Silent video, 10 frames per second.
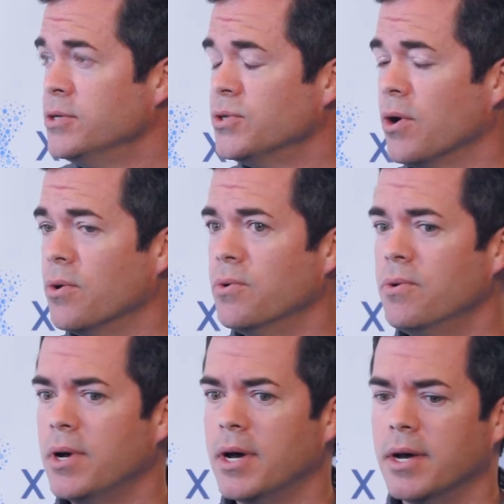so
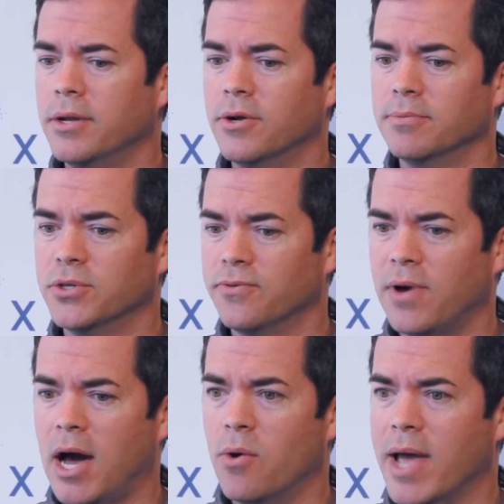uh, in terms of
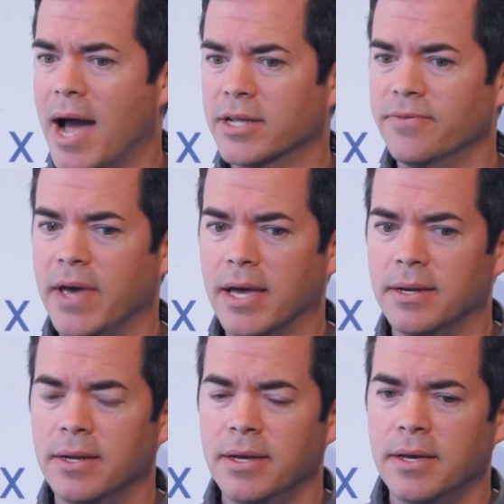how we
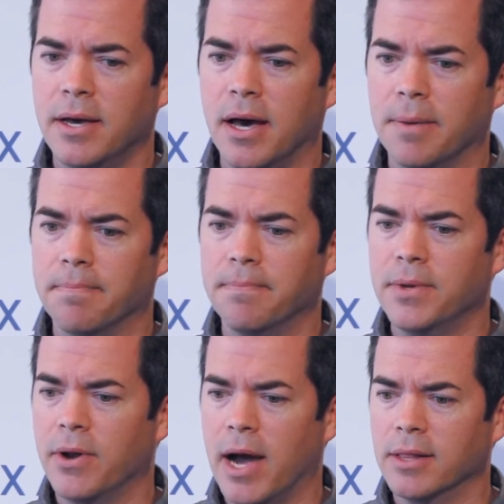activate, um,
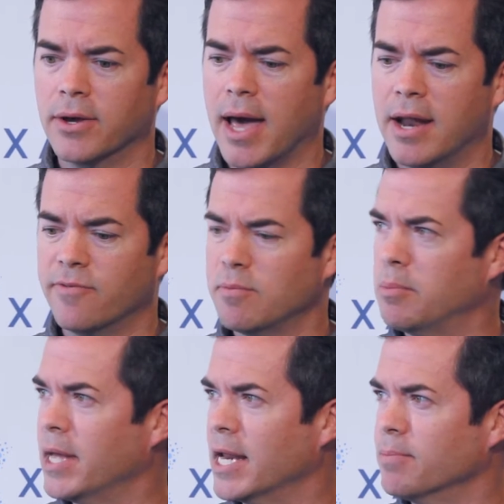you know, I look at it from a
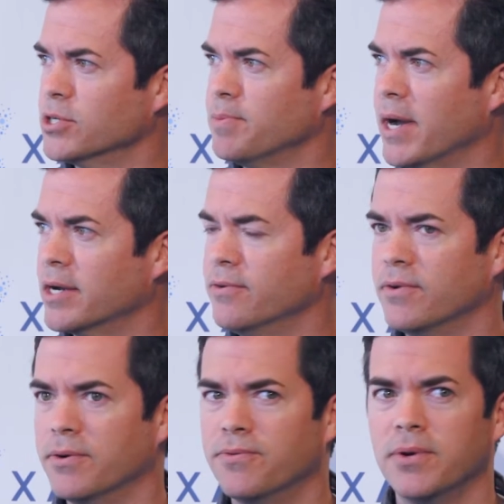planning perspective
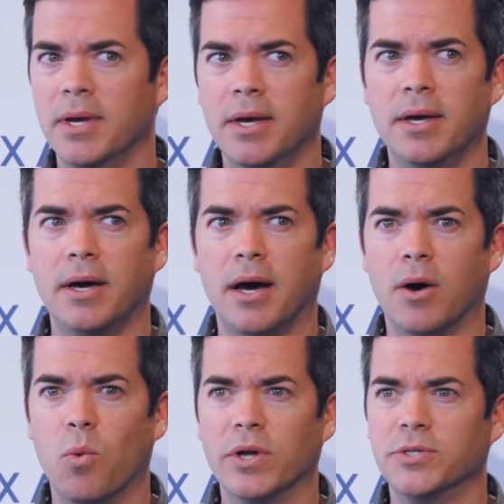of
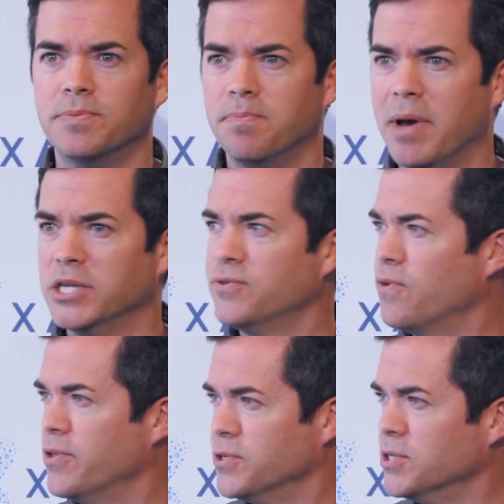uh, what's best
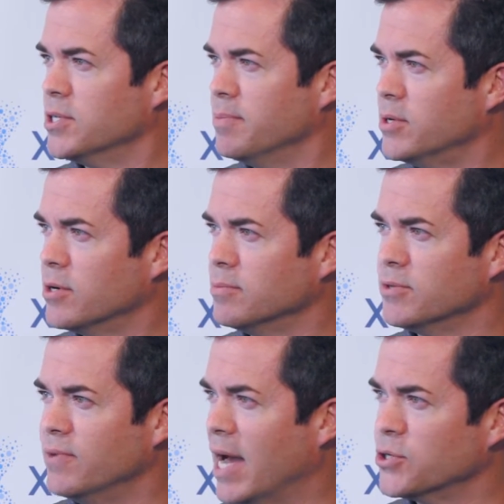for the system in terms
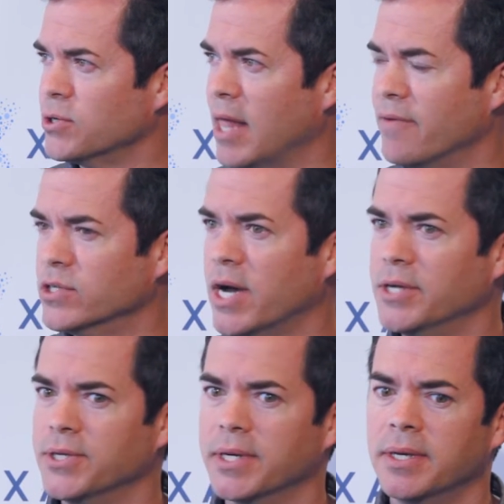of national
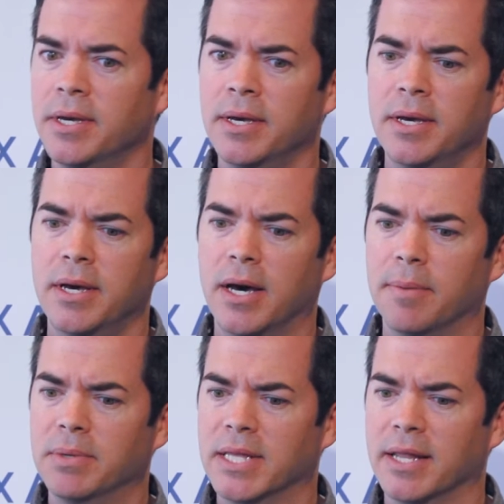advertising, uh,
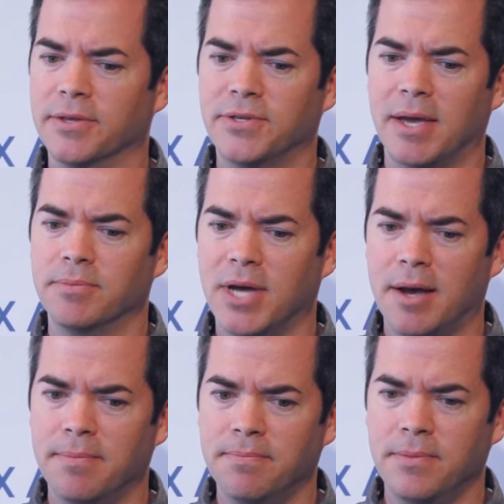but then at the same
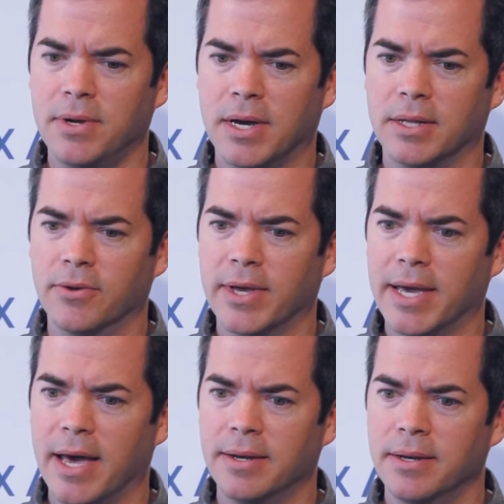time, uh,
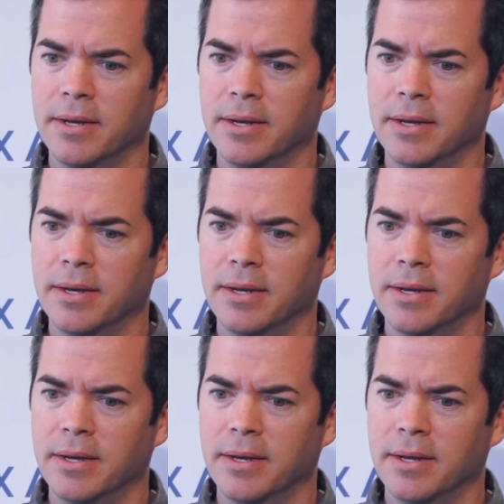looking at